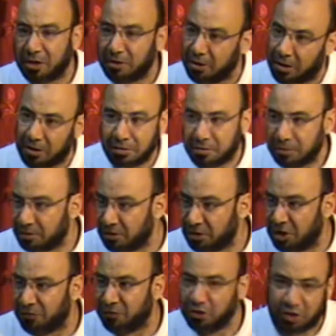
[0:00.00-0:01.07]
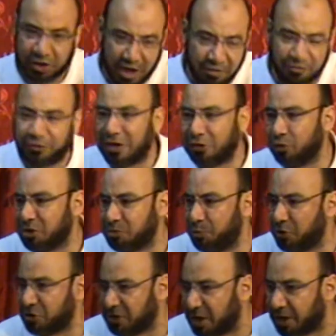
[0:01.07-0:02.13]
and they are given 10 fatwas
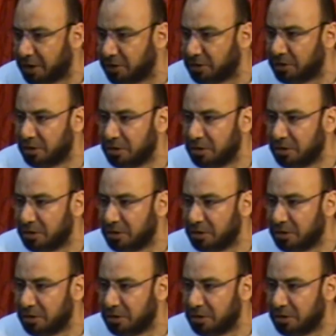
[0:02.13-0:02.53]
per second.